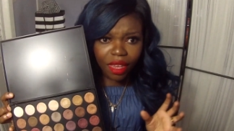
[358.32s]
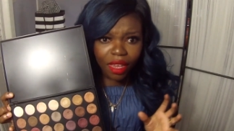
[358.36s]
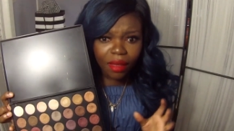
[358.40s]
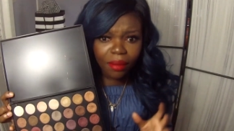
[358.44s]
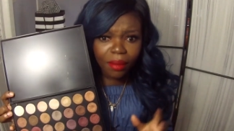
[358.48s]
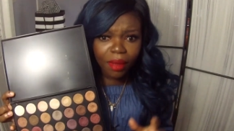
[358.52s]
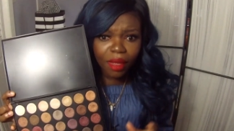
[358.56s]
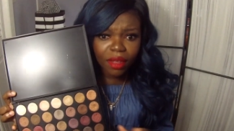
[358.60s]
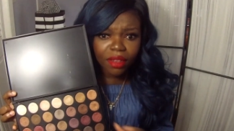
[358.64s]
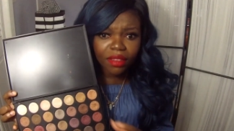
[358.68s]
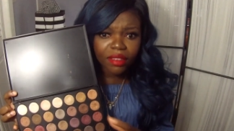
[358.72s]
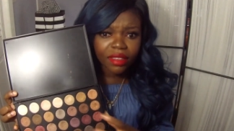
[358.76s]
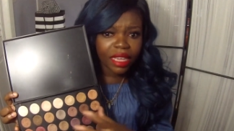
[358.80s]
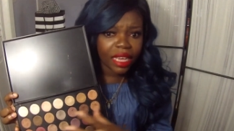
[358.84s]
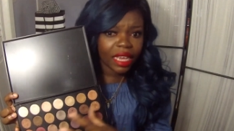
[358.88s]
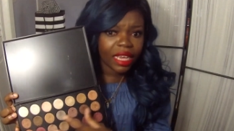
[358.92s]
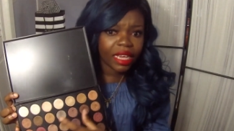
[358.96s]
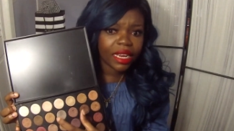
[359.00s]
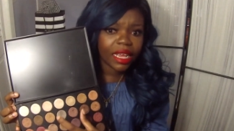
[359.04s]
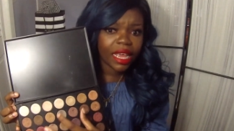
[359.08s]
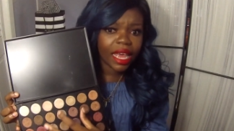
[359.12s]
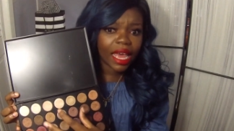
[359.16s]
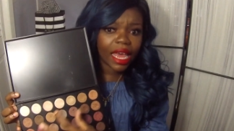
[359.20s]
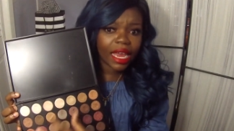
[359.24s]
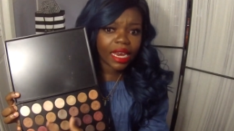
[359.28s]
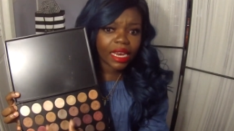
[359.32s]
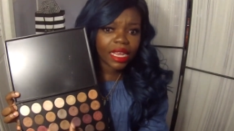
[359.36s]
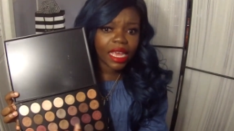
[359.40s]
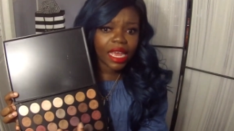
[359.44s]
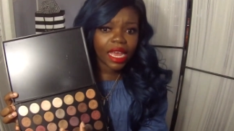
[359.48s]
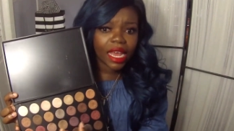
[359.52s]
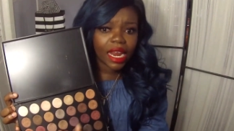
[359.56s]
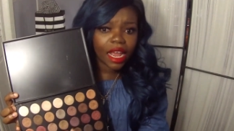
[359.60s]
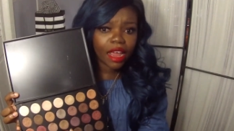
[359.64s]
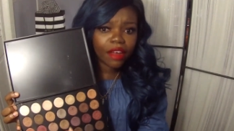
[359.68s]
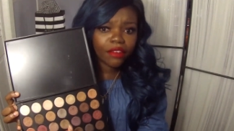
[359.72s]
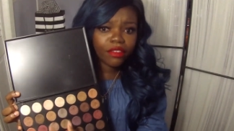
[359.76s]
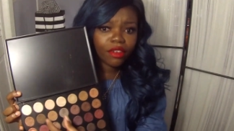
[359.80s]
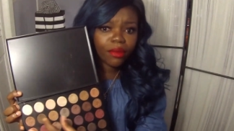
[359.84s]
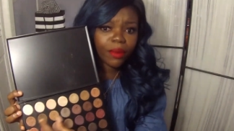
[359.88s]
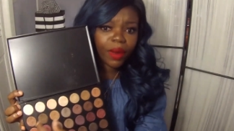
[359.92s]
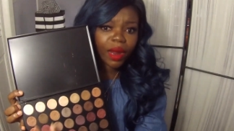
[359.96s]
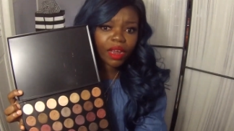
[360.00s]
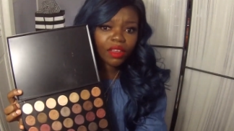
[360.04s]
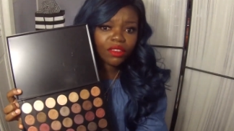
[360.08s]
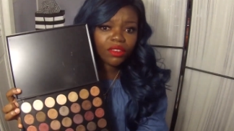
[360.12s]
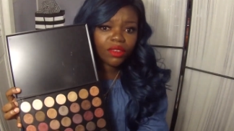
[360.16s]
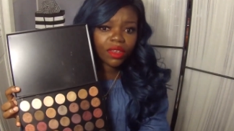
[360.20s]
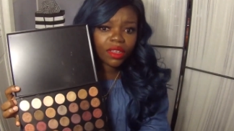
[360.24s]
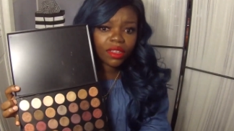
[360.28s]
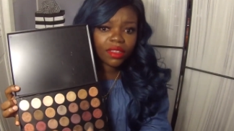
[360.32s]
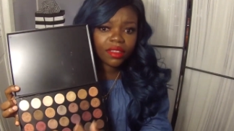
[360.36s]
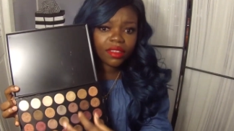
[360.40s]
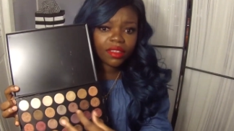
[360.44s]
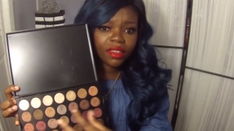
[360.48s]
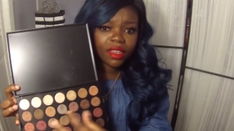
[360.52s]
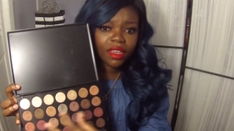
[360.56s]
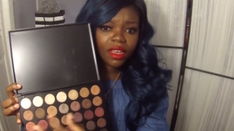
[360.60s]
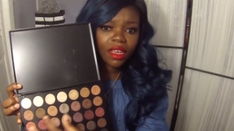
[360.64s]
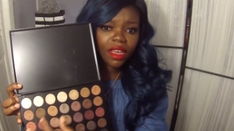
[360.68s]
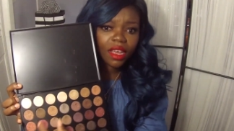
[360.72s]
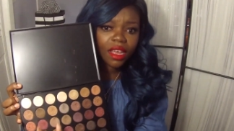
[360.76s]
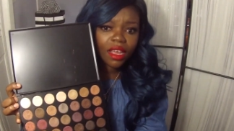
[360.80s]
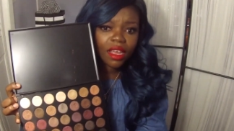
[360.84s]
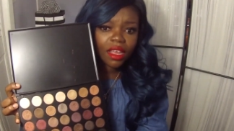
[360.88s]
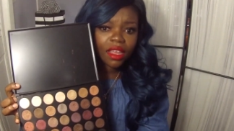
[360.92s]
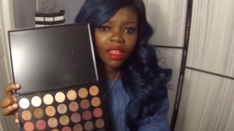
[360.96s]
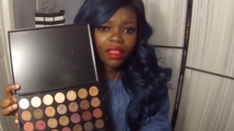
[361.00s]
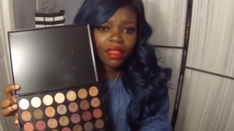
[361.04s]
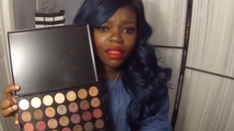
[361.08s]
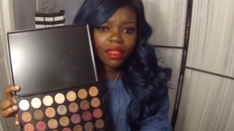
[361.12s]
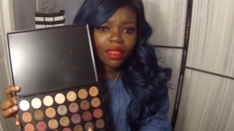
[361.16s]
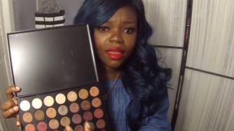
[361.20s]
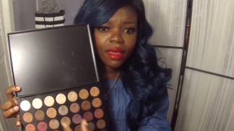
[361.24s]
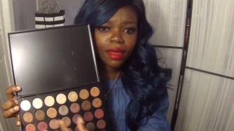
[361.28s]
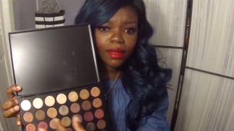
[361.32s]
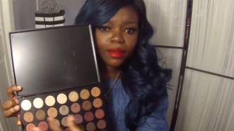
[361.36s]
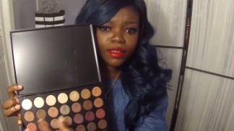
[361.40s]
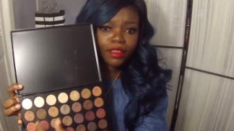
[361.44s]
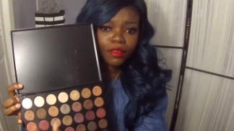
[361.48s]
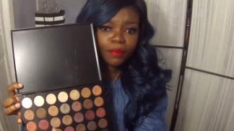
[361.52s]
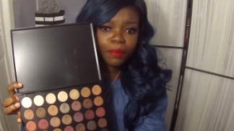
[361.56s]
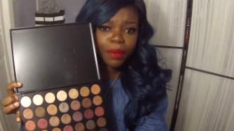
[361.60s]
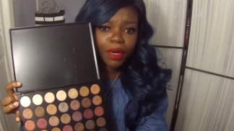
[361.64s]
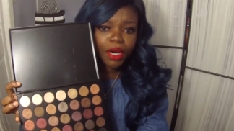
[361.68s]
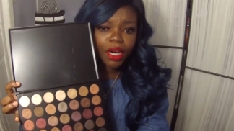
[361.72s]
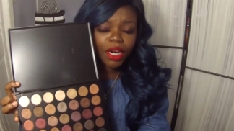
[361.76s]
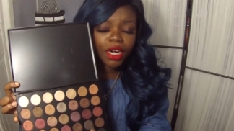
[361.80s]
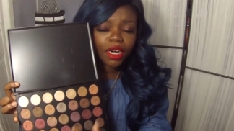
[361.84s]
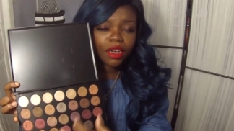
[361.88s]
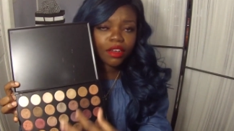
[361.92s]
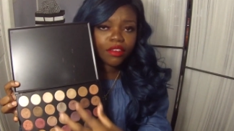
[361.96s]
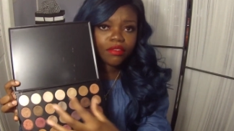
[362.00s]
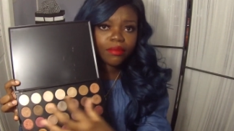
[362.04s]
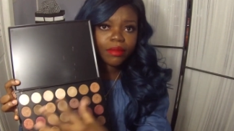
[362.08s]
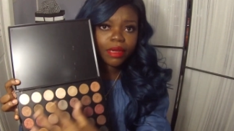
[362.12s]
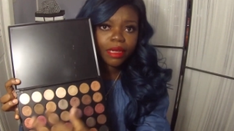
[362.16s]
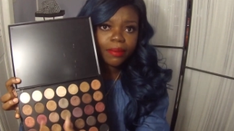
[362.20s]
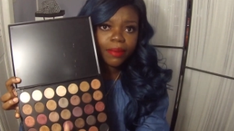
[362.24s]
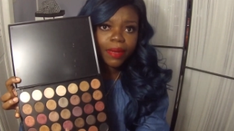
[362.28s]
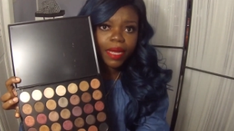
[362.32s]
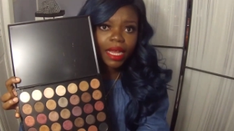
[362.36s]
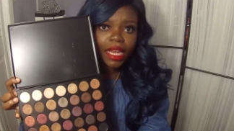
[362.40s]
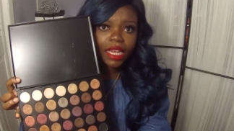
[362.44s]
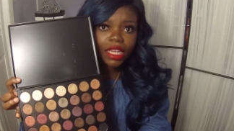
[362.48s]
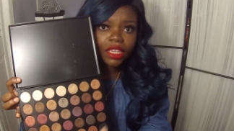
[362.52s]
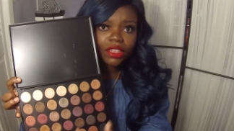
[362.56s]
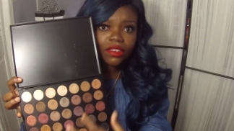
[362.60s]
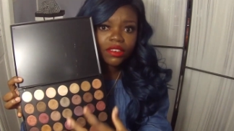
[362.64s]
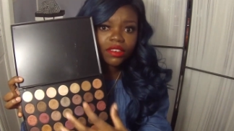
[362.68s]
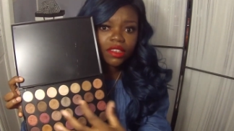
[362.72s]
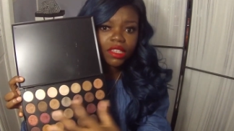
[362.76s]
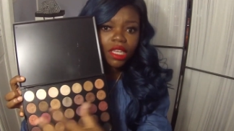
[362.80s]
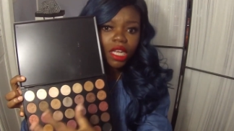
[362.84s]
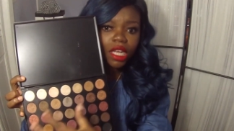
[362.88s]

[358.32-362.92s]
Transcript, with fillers: because it can get everywhere. As you can see, this part of my palette just